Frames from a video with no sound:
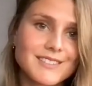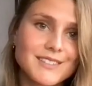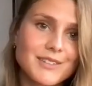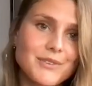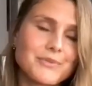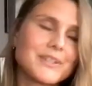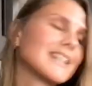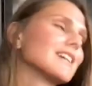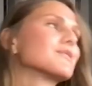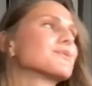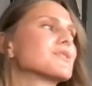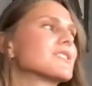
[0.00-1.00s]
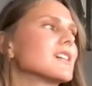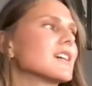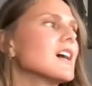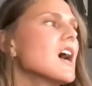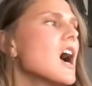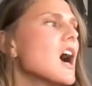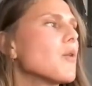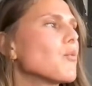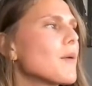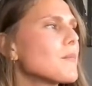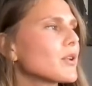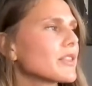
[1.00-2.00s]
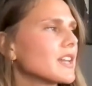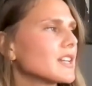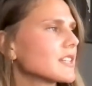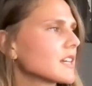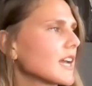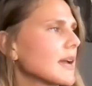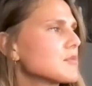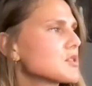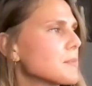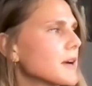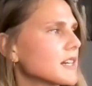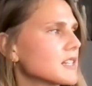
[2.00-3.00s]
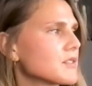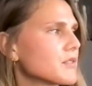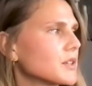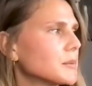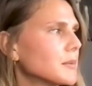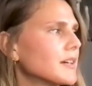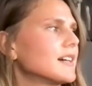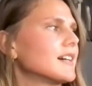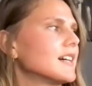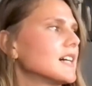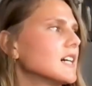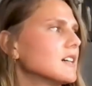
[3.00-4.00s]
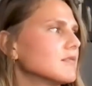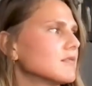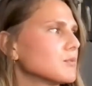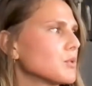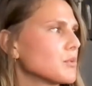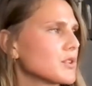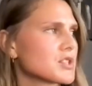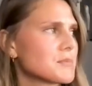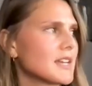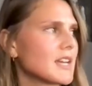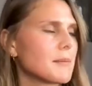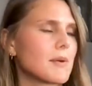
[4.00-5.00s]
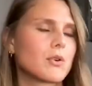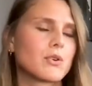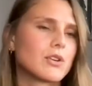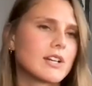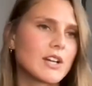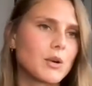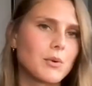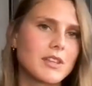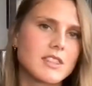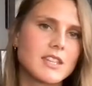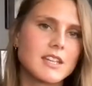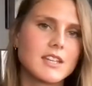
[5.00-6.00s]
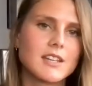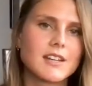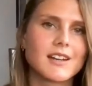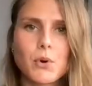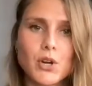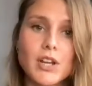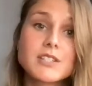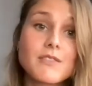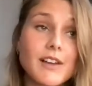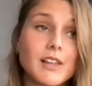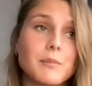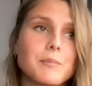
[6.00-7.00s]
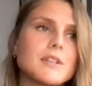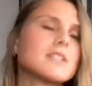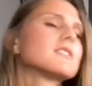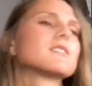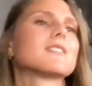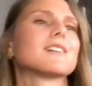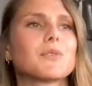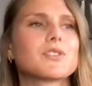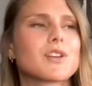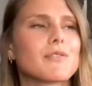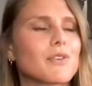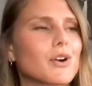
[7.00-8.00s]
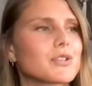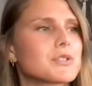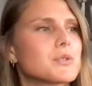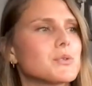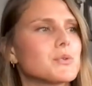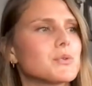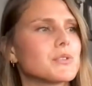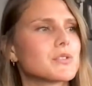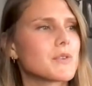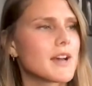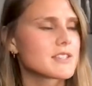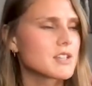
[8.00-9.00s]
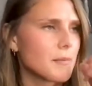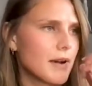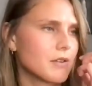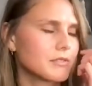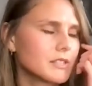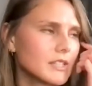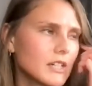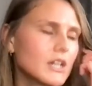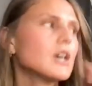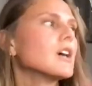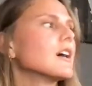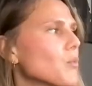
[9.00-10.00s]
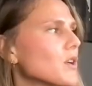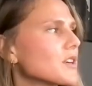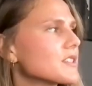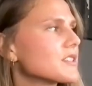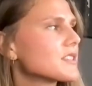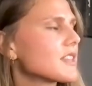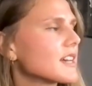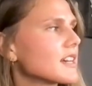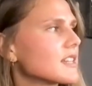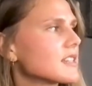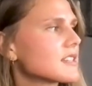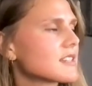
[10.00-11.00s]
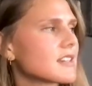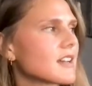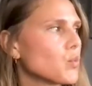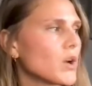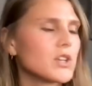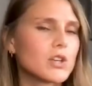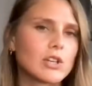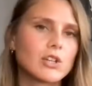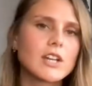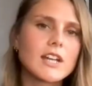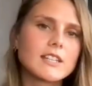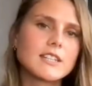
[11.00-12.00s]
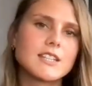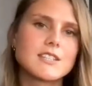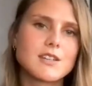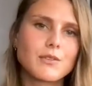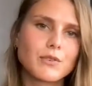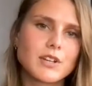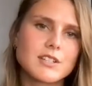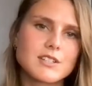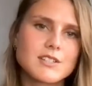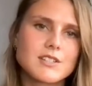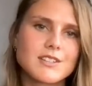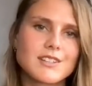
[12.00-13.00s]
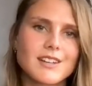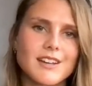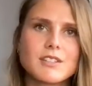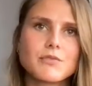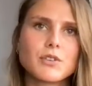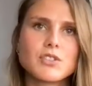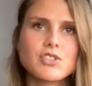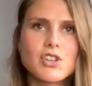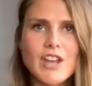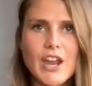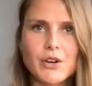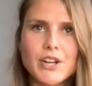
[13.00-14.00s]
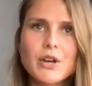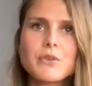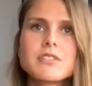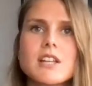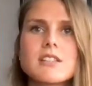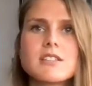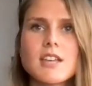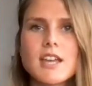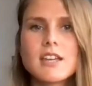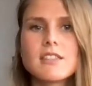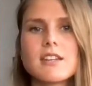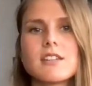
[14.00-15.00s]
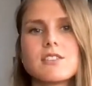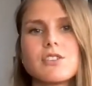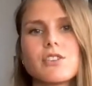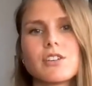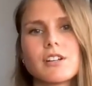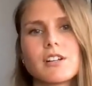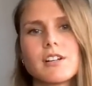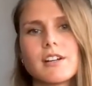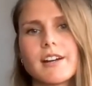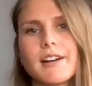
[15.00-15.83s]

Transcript: No, really interesting. One more thing that came to mind from what we were speaking about earlier with the product development, which I forgot to ask about, was that when you're looking at these different scenarios, let's say that you're